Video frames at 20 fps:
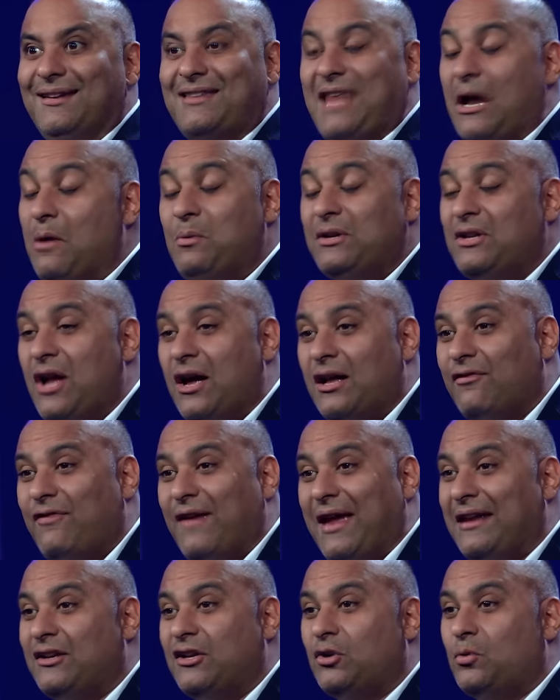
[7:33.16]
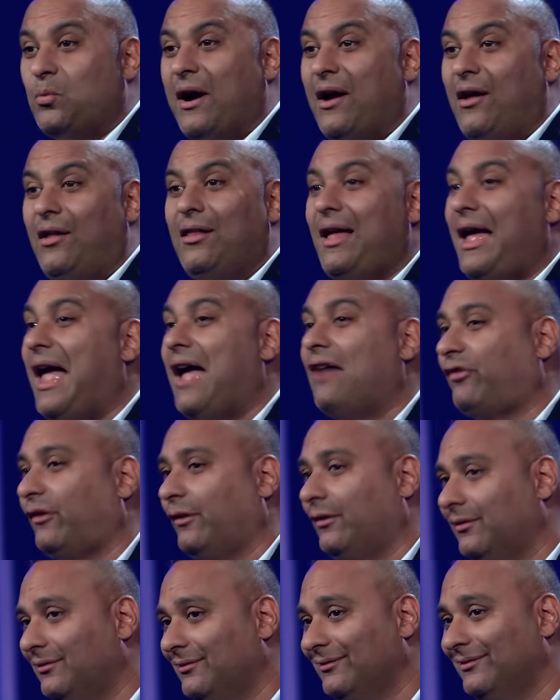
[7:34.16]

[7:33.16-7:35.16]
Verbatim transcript: That would not have ended well ever.